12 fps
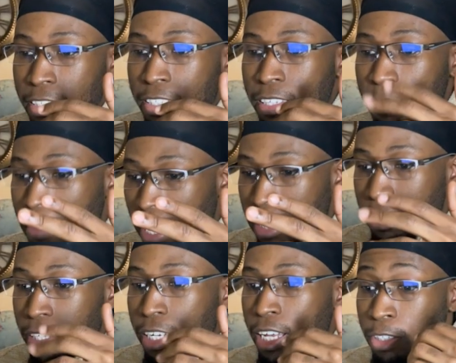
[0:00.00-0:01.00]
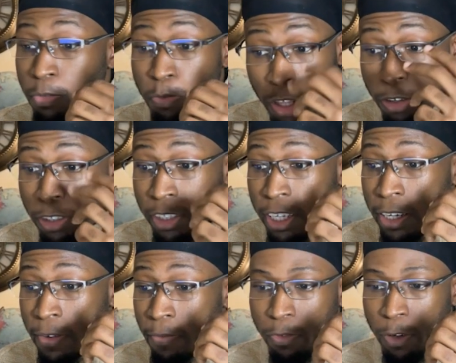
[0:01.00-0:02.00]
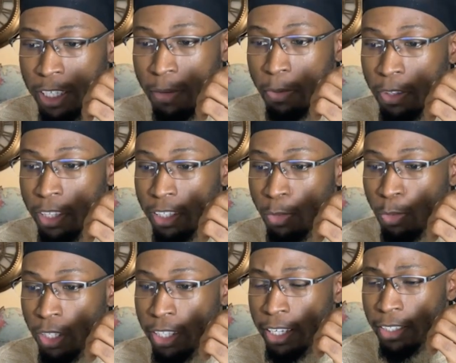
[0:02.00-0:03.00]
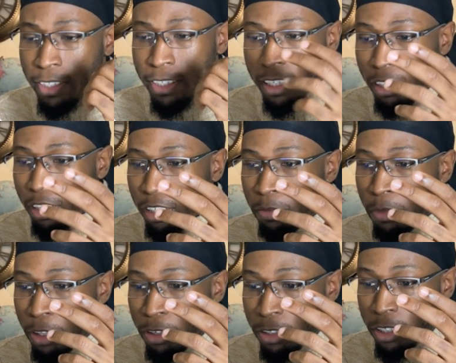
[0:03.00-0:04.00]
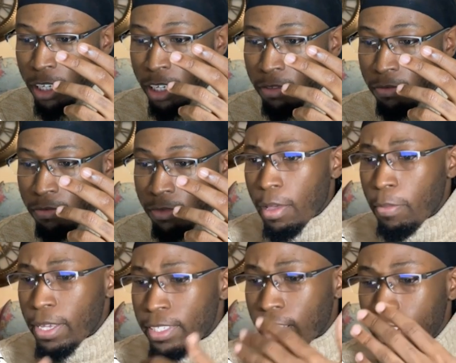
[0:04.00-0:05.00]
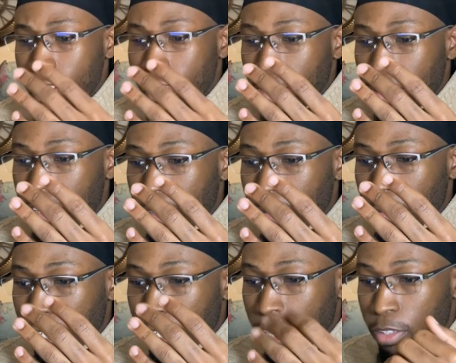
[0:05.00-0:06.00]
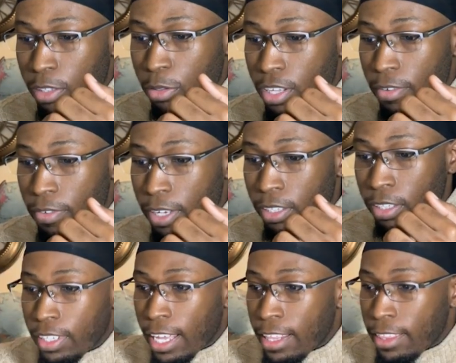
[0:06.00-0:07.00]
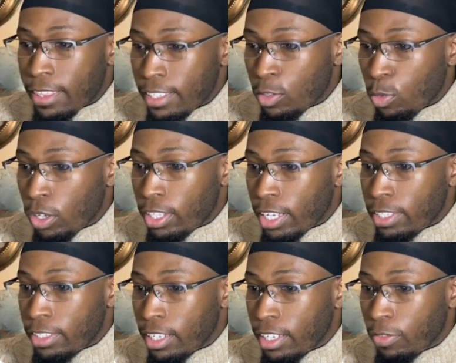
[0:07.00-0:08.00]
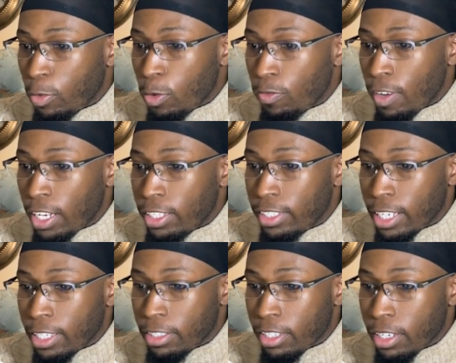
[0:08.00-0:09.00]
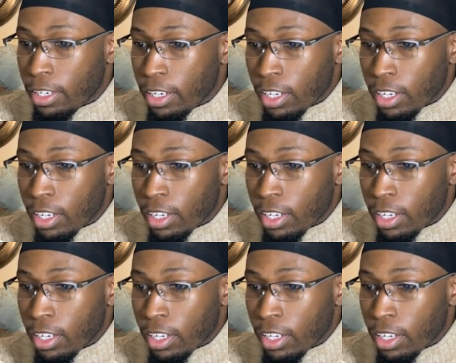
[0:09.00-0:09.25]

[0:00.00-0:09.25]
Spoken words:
St. Patrick, Mother's Day. For example, this is what they sent on Mother's Day. Basically nothing related to the event, and this is what they sent for Valentine's Day,